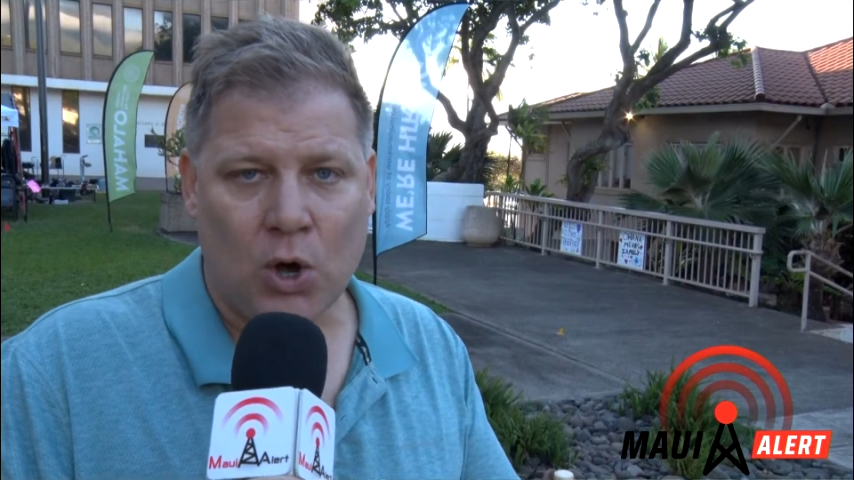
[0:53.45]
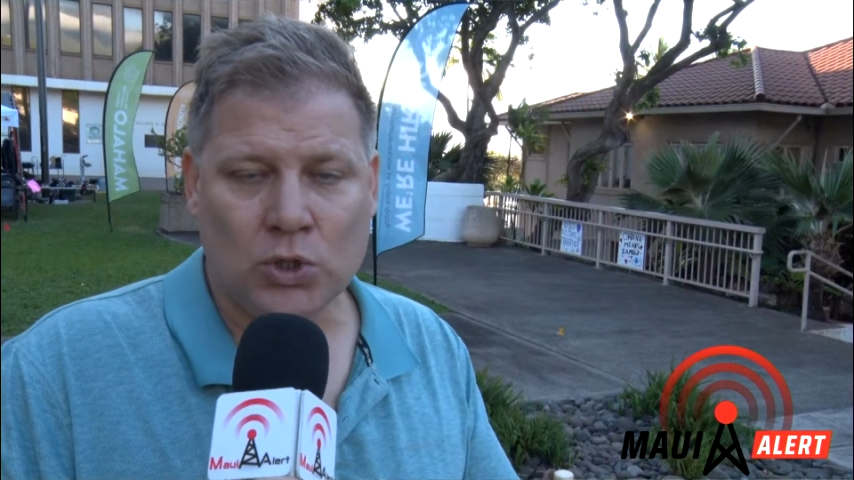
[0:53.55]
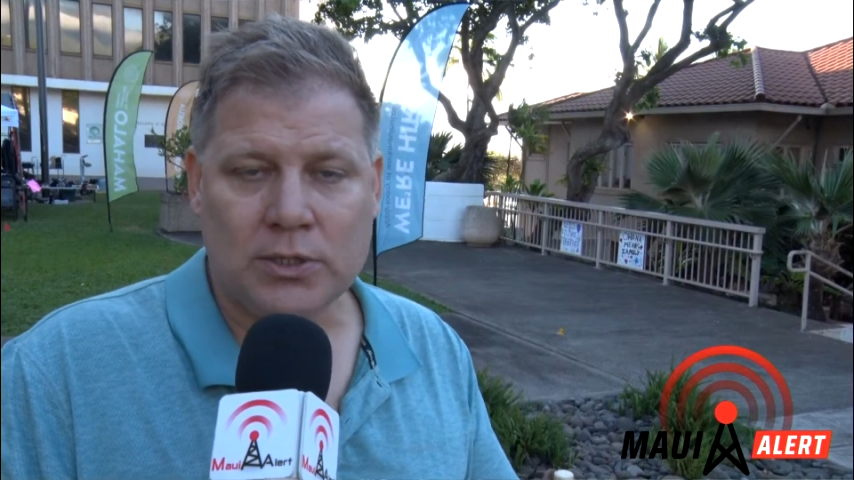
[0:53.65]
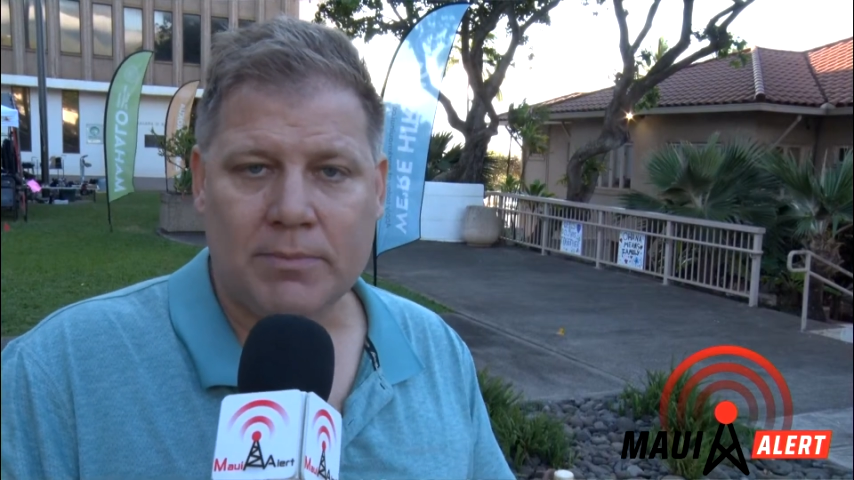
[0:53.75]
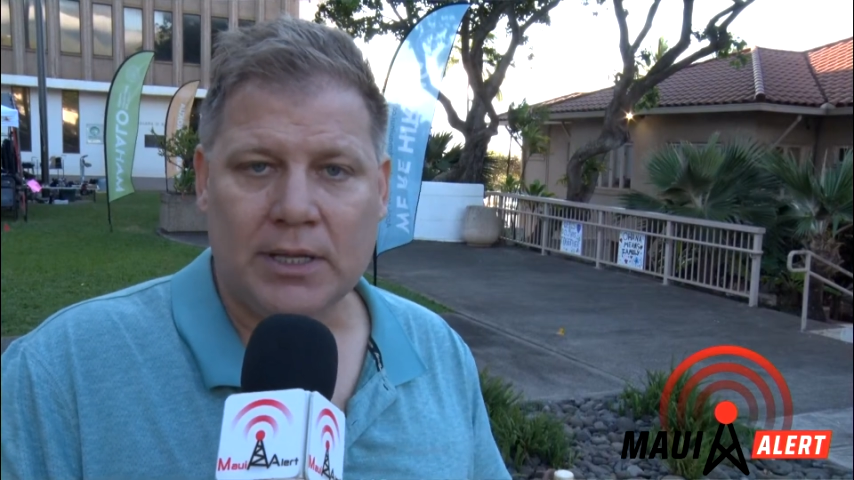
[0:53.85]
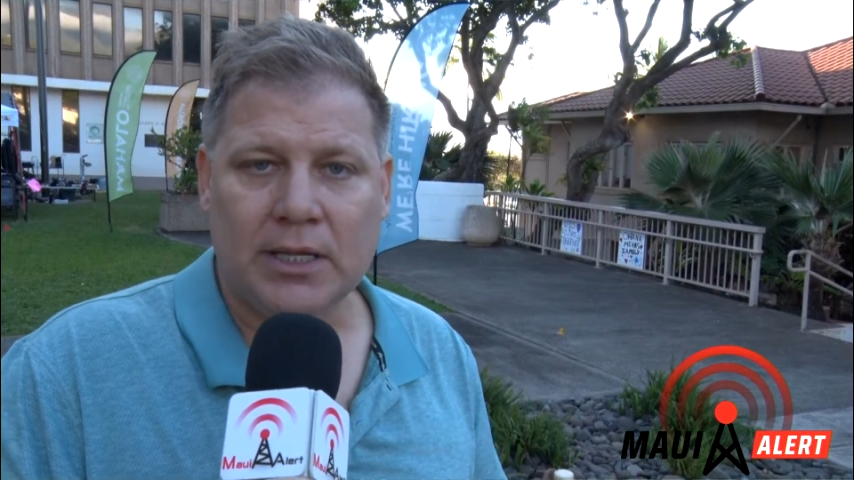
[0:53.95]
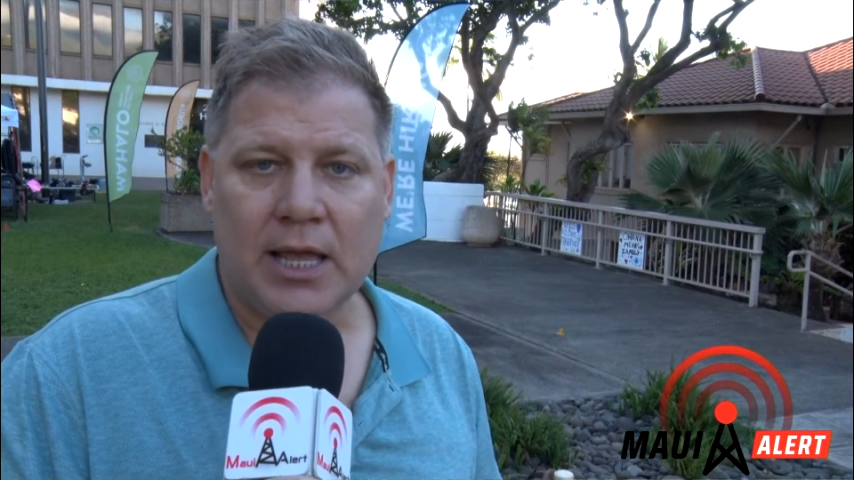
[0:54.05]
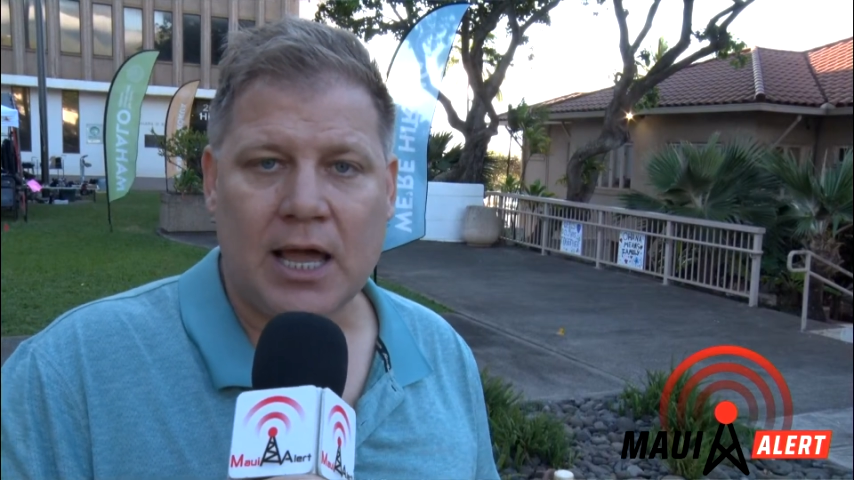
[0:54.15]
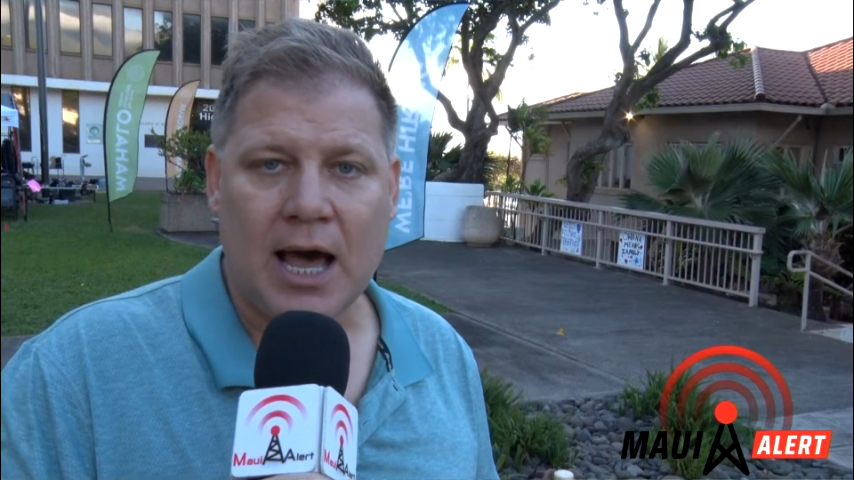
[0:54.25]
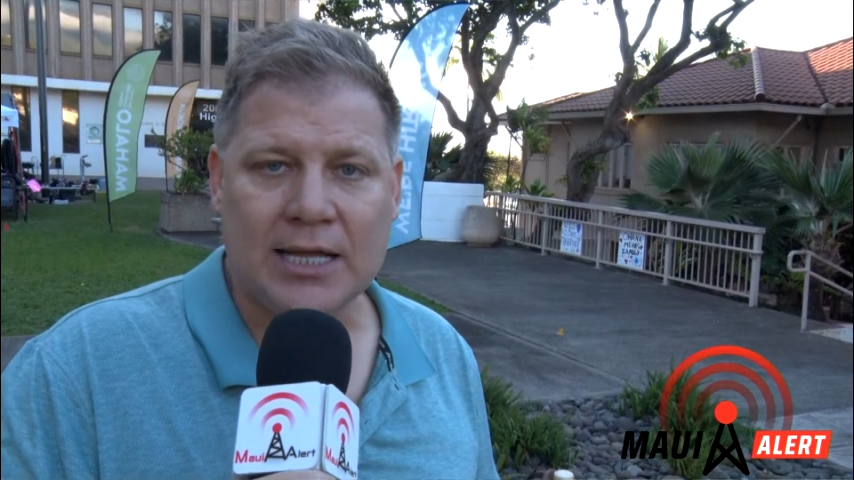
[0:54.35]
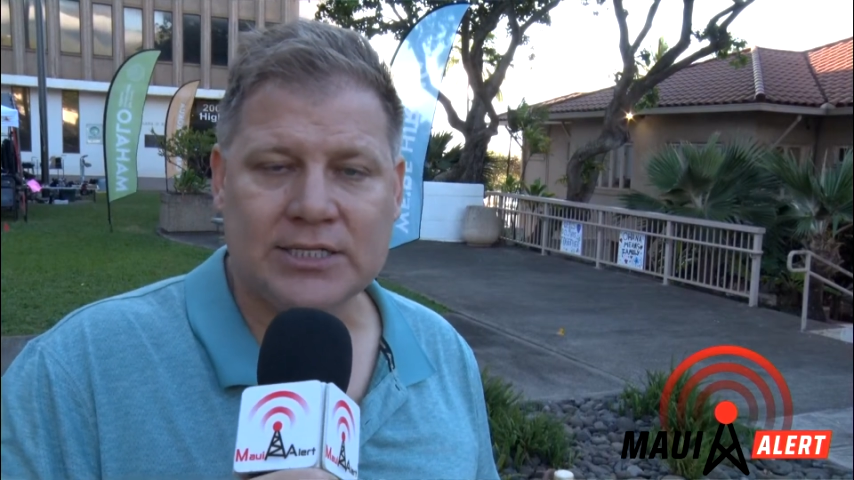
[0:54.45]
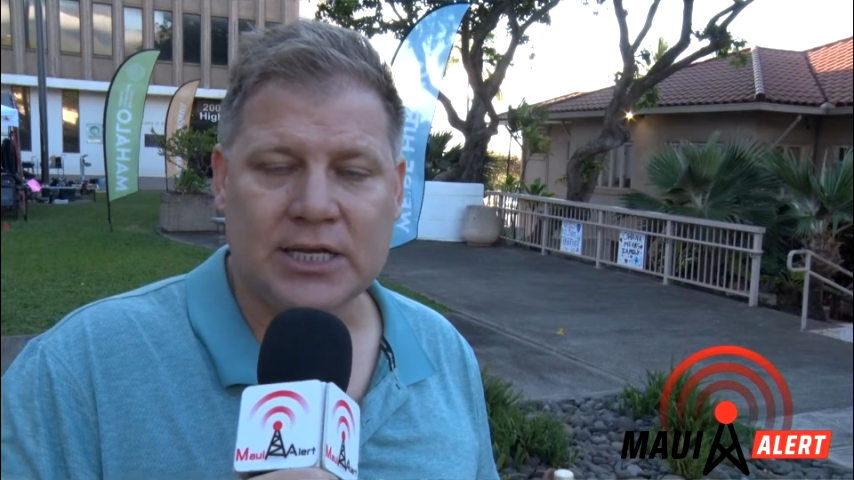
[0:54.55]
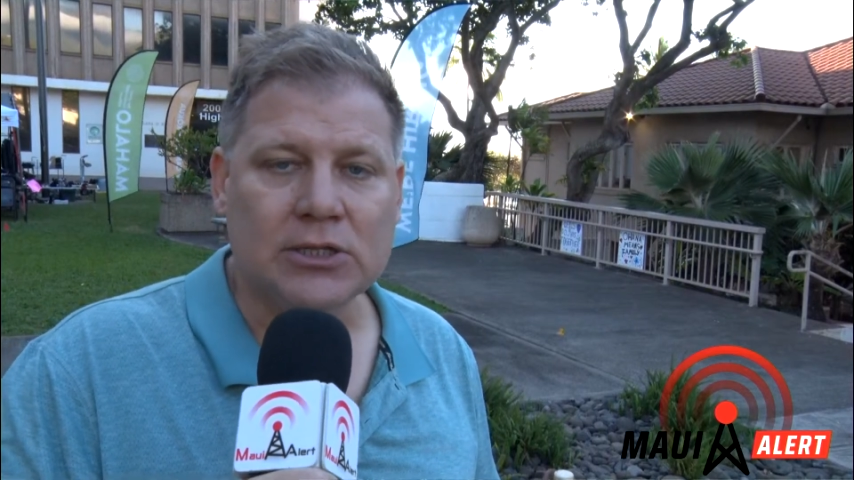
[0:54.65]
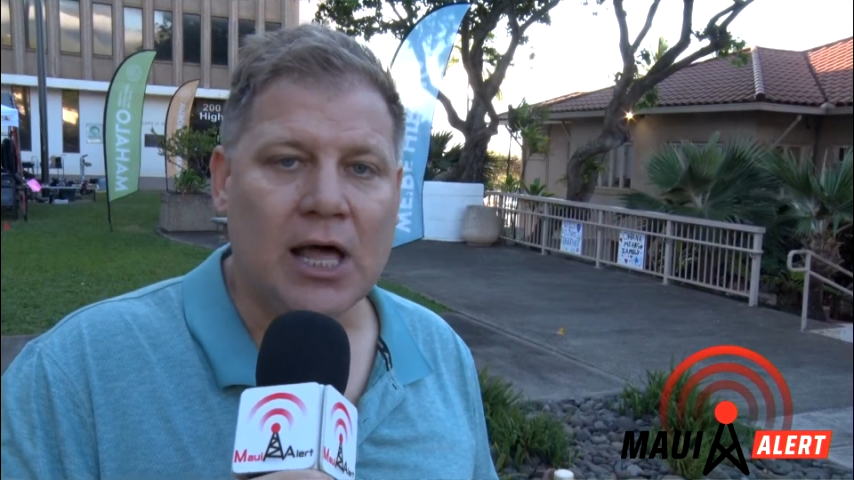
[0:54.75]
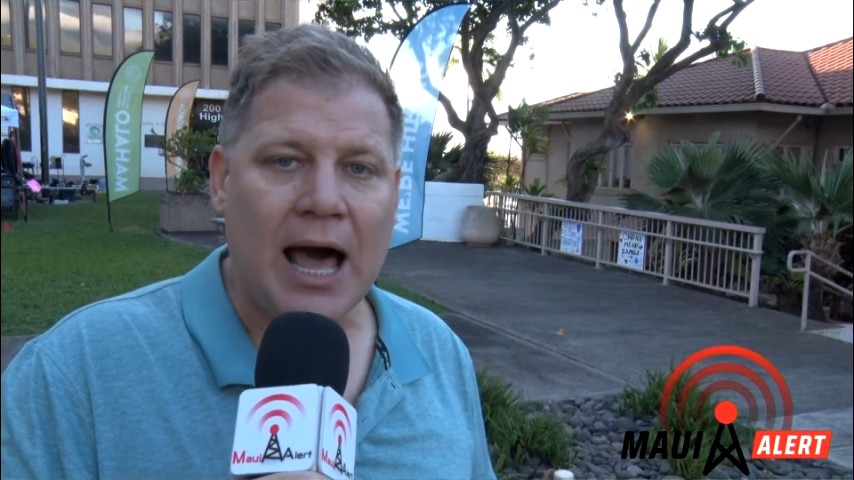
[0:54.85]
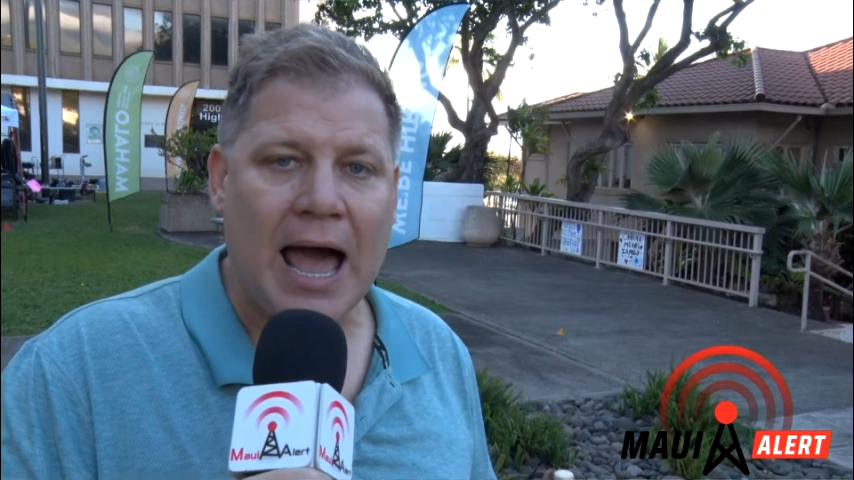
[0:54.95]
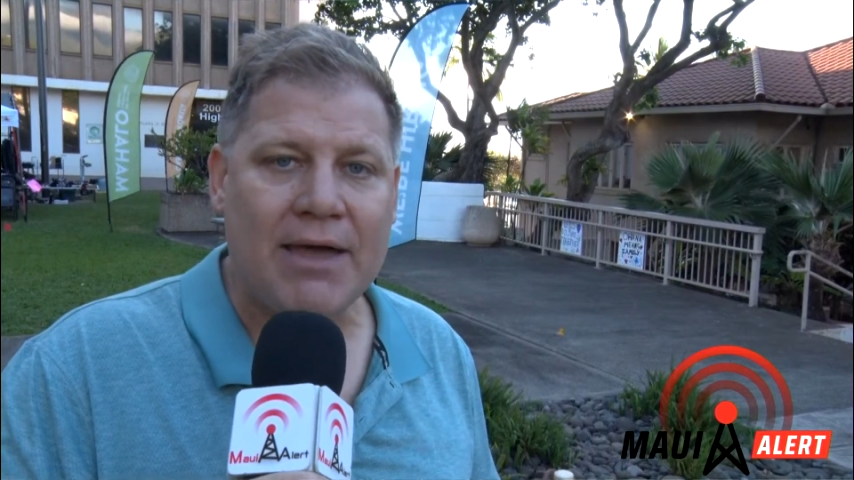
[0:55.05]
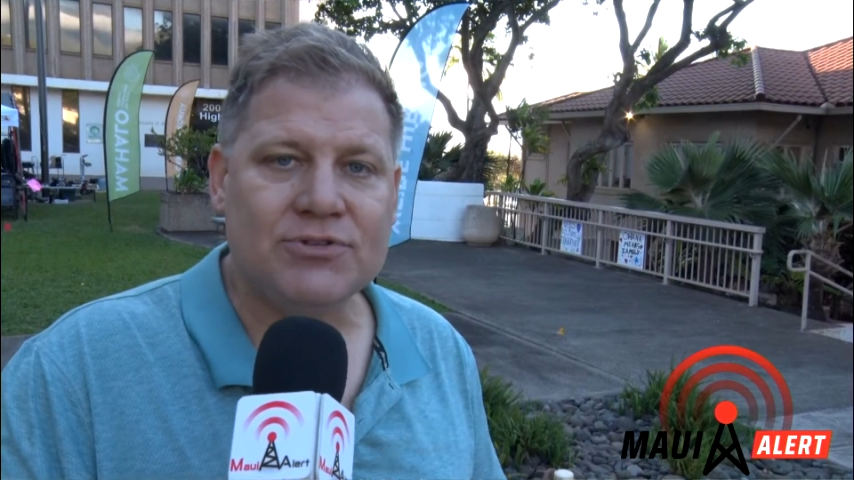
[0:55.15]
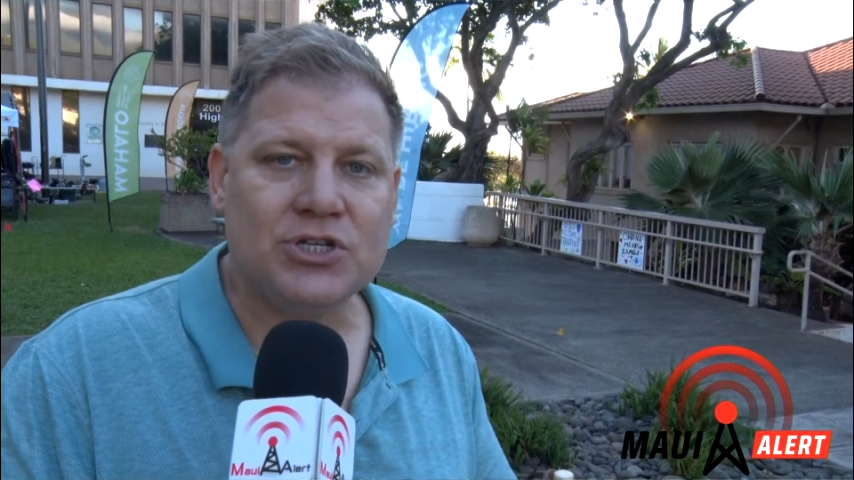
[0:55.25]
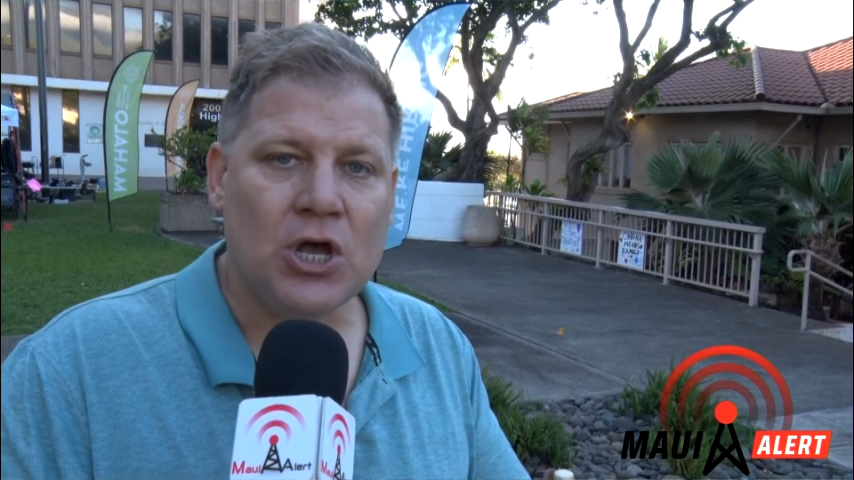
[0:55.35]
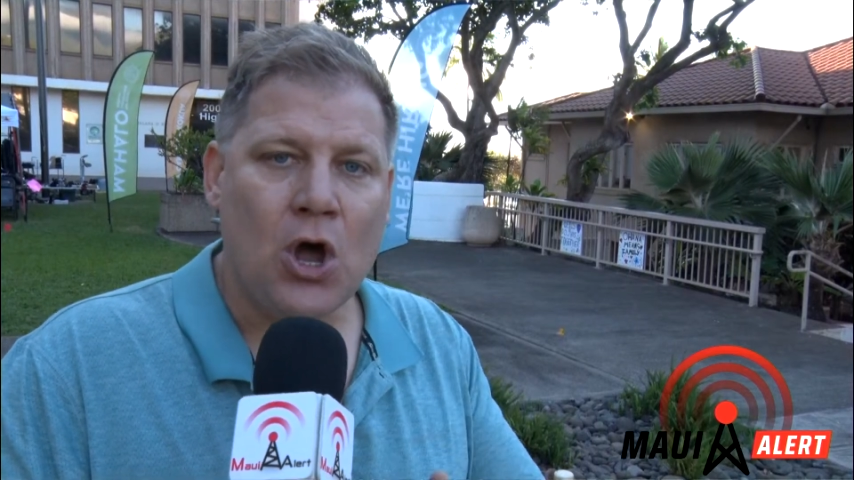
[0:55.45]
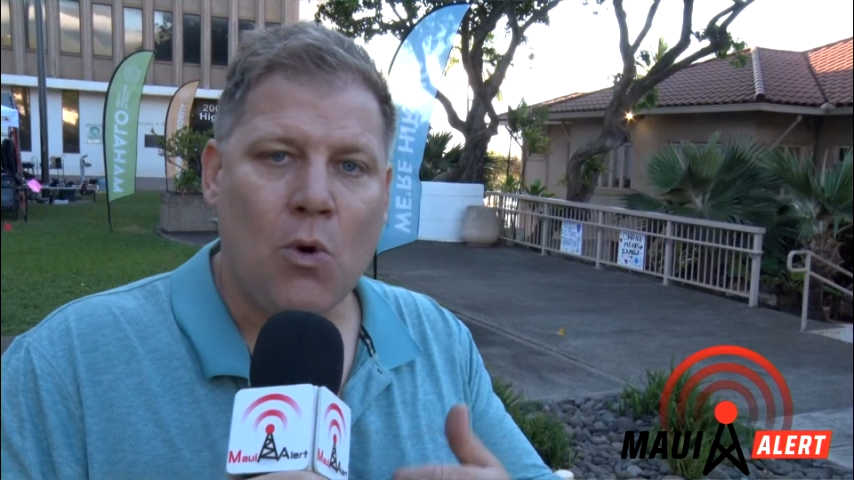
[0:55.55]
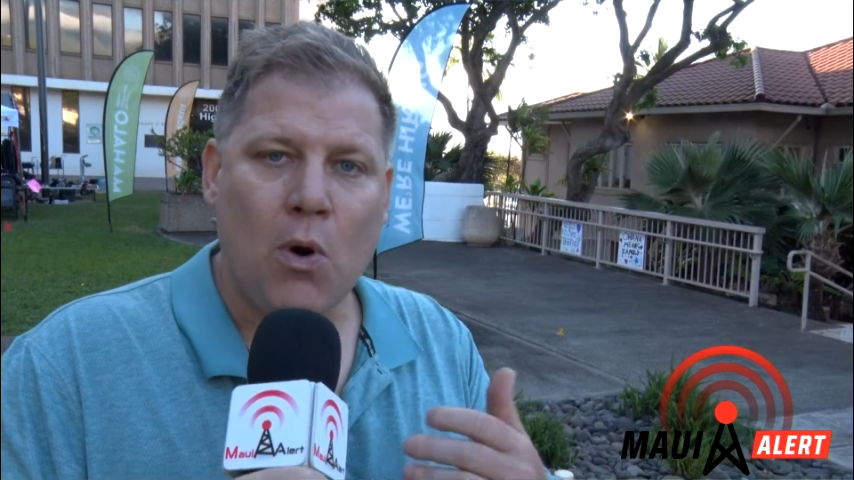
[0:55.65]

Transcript: ultimately costing lives.